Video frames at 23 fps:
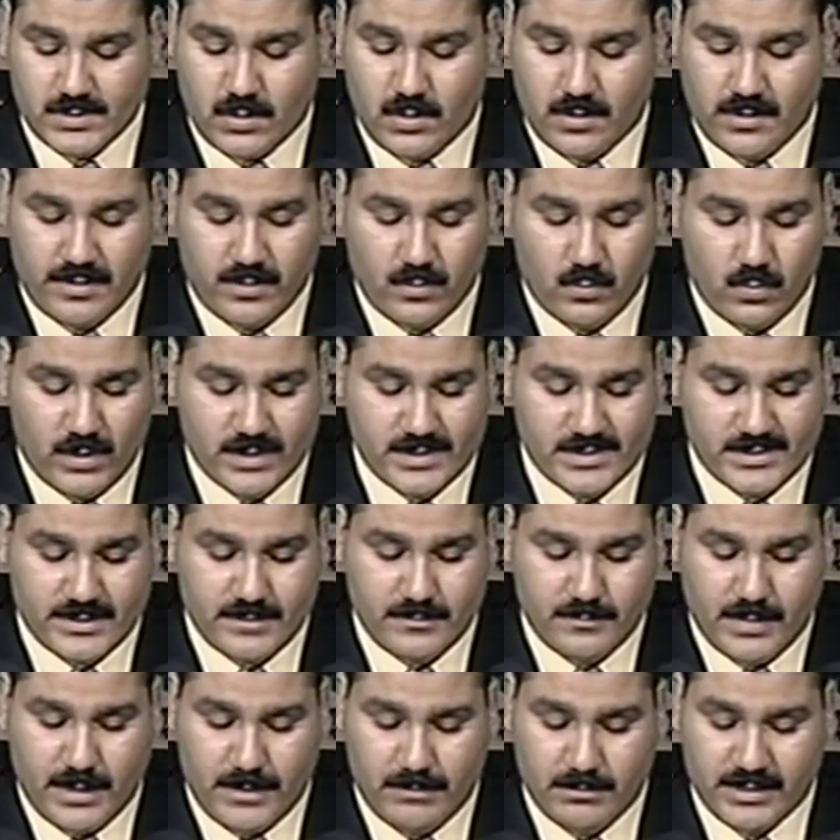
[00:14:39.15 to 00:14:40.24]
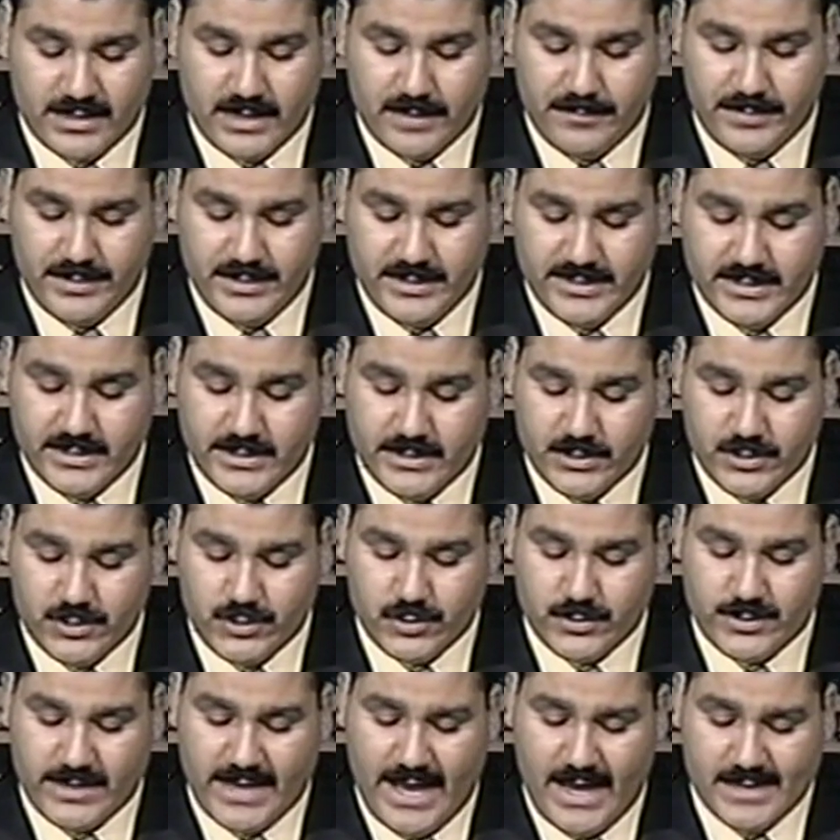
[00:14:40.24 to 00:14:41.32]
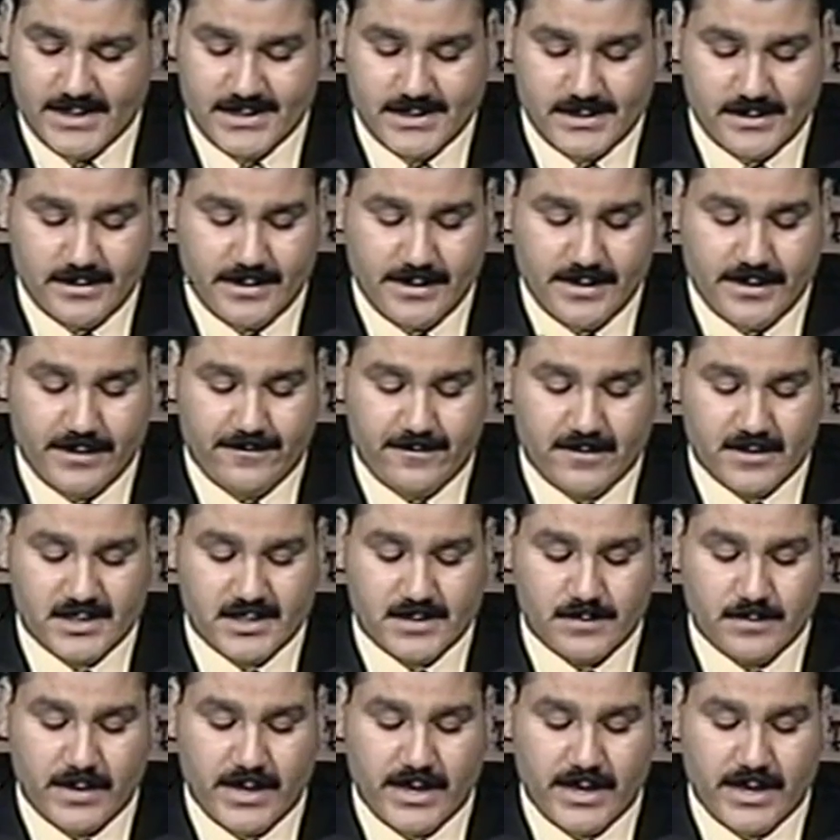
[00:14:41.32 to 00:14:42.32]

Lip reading: or the Western public opinion, should answer in the first